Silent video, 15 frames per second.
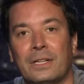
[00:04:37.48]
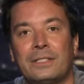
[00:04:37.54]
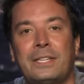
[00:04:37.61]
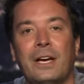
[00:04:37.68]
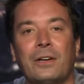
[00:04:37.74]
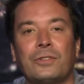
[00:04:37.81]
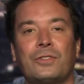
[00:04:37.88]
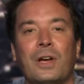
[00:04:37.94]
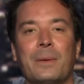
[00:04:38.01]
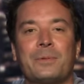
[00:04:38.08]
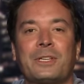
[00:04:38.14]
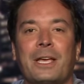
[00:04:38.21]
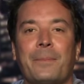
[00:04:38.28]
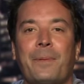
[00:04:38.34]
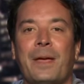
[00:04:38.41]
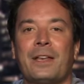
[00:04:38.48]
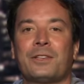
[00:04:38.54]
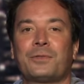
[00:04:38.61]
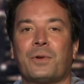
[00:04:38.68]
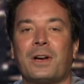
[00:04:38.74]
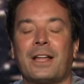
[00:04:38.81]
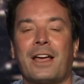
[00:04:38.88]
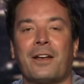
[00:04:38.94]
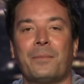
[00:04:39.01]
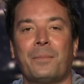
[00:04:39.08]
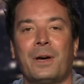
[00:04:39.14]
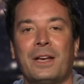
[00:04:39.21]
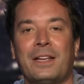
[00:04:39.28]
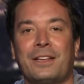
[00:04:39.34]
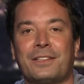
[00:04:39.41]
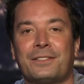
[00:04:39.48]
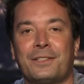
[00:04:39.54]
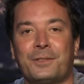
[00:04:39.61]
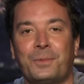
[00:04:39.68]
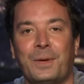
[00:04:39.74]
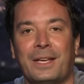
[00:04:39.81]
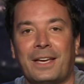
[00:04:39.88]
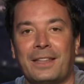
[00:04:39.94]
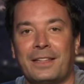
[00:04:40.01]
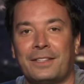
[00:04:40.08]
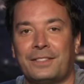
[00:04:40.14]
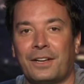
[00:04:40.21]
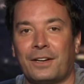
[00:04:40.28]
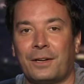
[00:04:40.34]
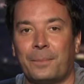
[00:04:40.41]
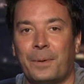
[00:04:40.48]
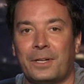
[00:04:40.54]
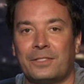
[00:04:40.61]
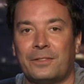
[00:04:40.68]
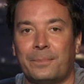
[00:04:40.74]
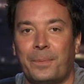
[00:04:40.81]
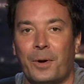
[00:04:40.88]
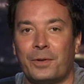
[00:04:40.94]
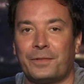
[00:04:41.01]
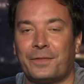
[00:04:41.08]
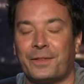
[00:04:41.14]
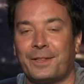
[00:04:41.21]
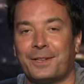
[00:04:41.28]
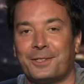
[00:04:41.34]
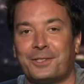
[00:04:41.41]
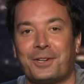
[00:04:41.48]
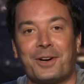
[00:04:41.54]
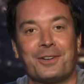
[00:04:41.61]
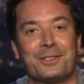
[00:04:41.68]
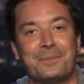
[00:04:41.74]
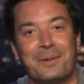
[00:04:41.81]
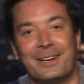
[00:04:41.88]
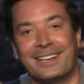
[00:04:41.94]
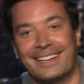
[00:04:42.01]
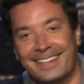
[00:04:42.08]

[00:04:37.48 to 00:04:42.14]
tell Trump's campaign is running out of money because this weekend they sunk a bunch of boats for the insurance money.